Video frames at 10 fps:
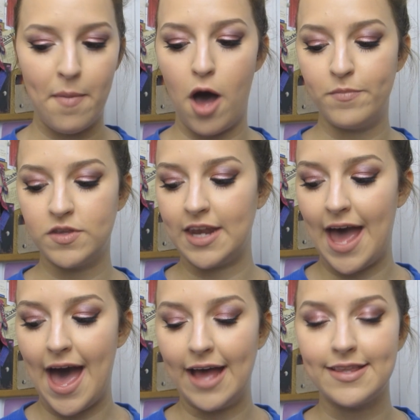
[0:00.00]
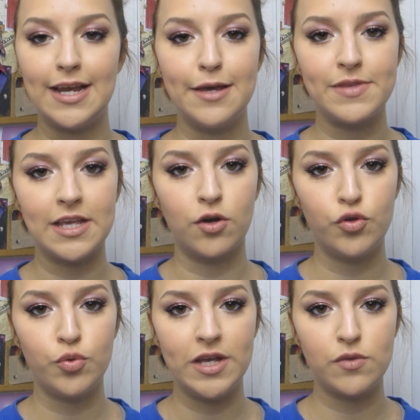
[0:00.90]
I'm just going to add a lipstick
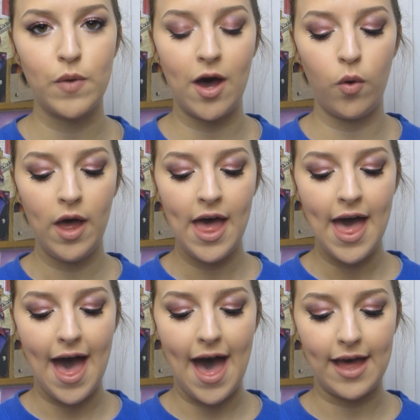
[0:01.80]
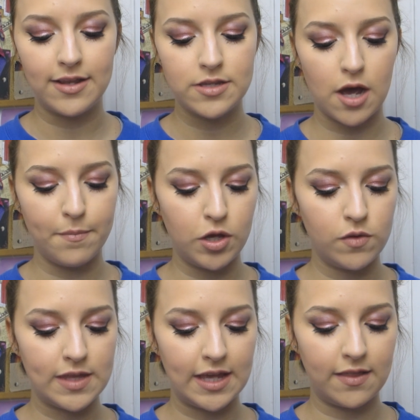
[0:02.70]
onto it as well, and I'm
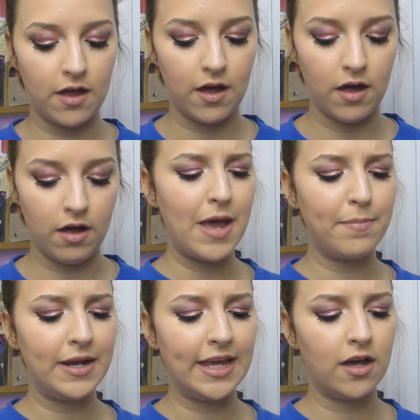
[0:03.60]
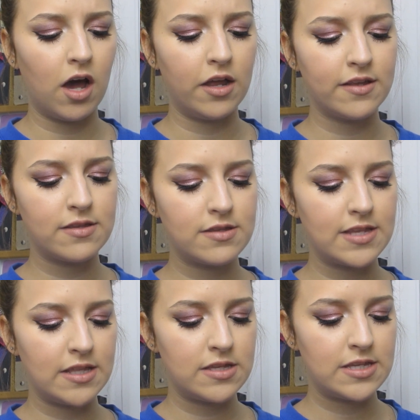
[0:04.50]
using the Maybelline colour
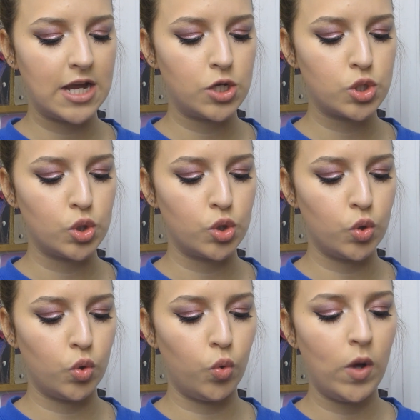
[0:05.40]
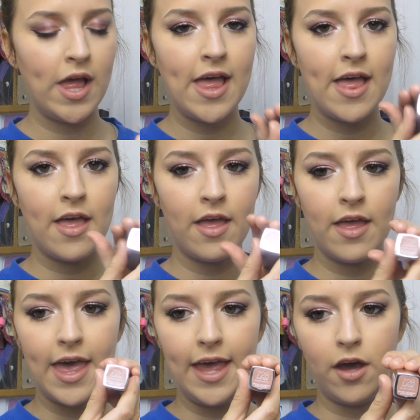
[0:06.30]
Sensational
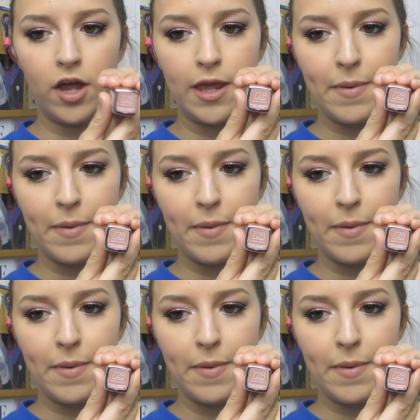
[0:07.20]
in Honey